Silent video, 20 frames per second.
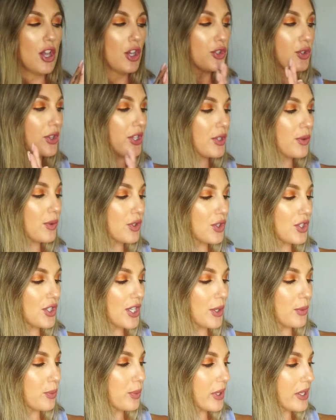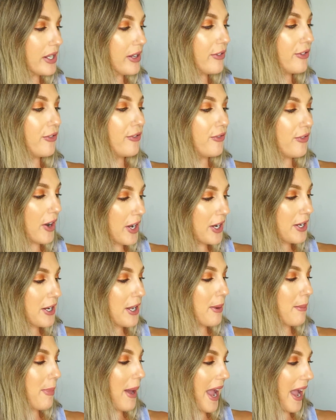So this was just a really fun
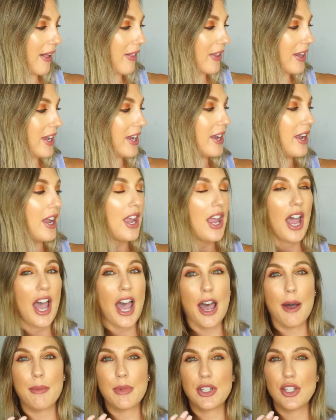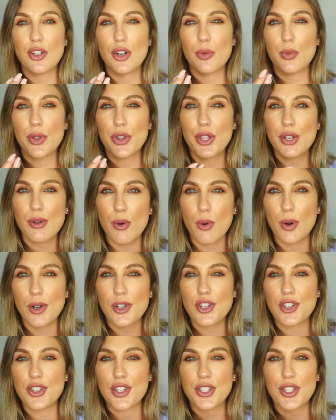palette, um, you know, with your
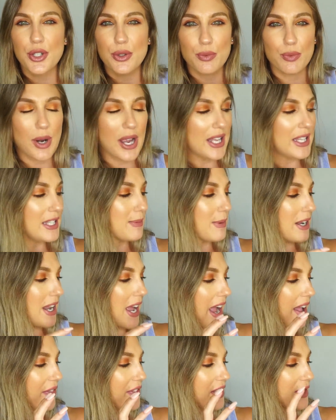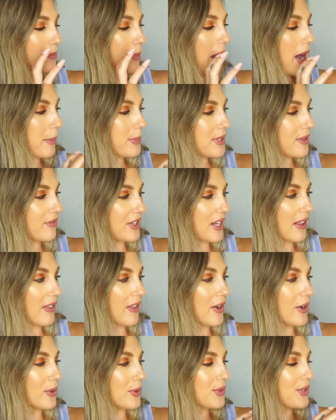oranges and your reds, but it had these pops of
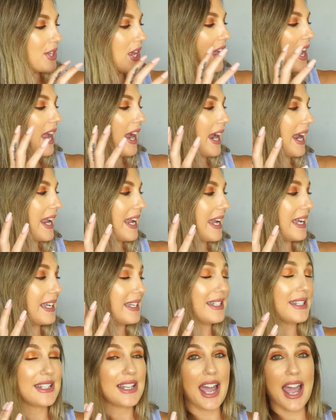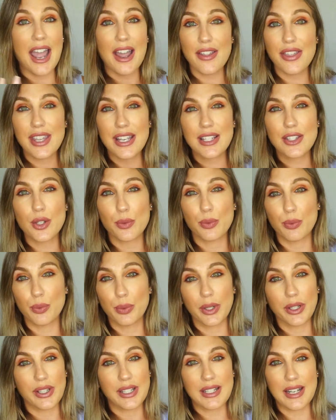yellows. And I think it's a
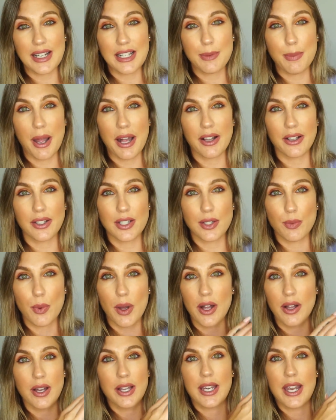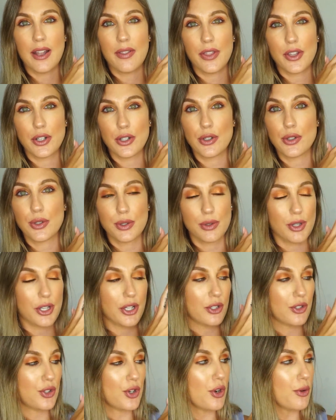really nice palette as well. Again, there's,
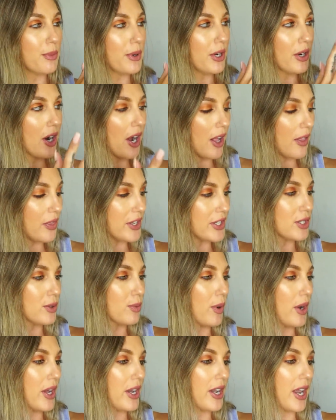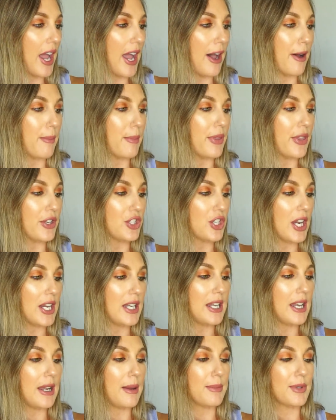there's no mirror on this one, um, but the
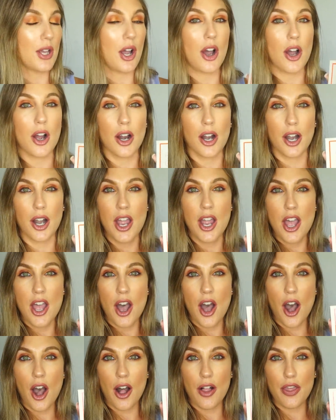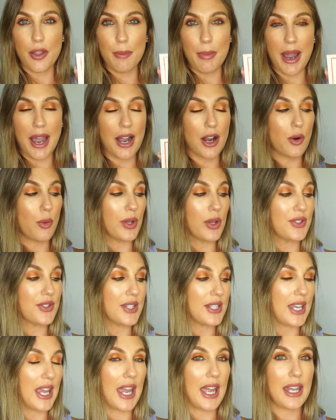shade names are on the back once
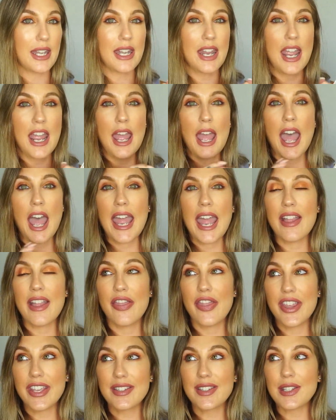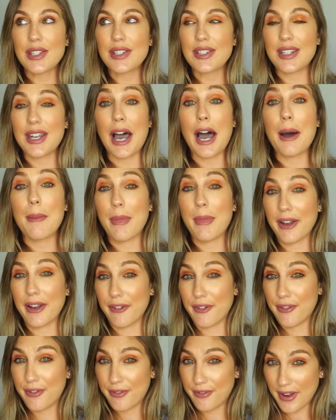again. This is not my
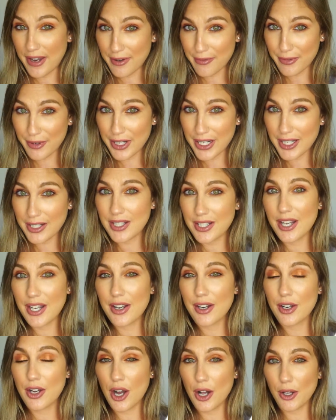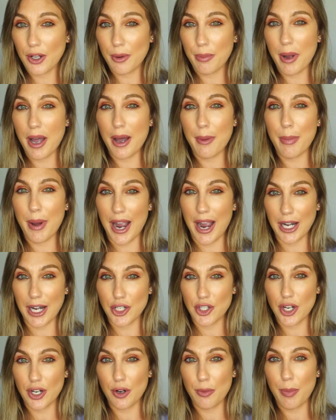favorite ColourPop
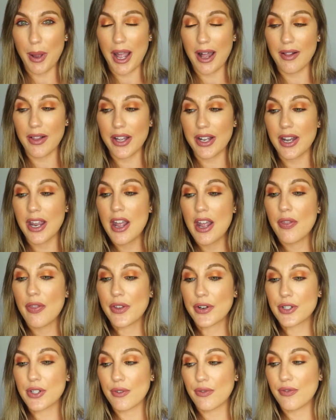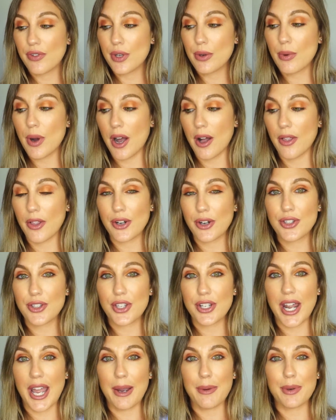eyeshadow palette. There's a few others
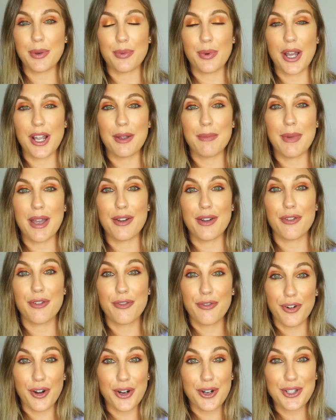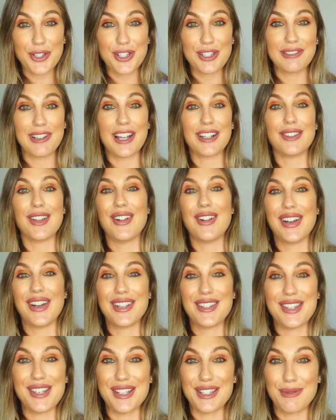that I would recommend first, like the All I
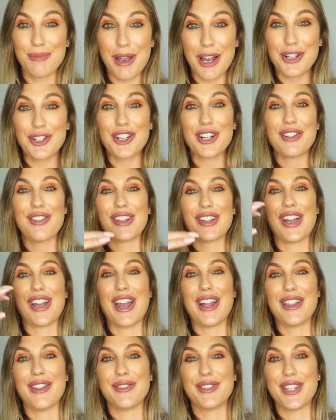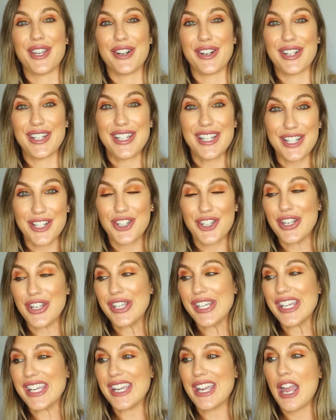See Is Magic, like the I Love Sari
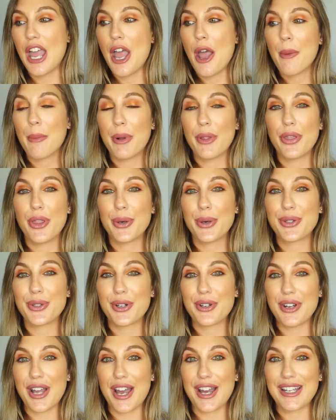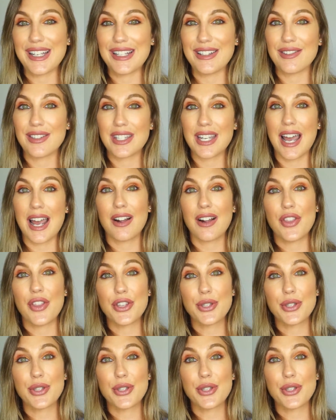Ishiki, but those are not in stock.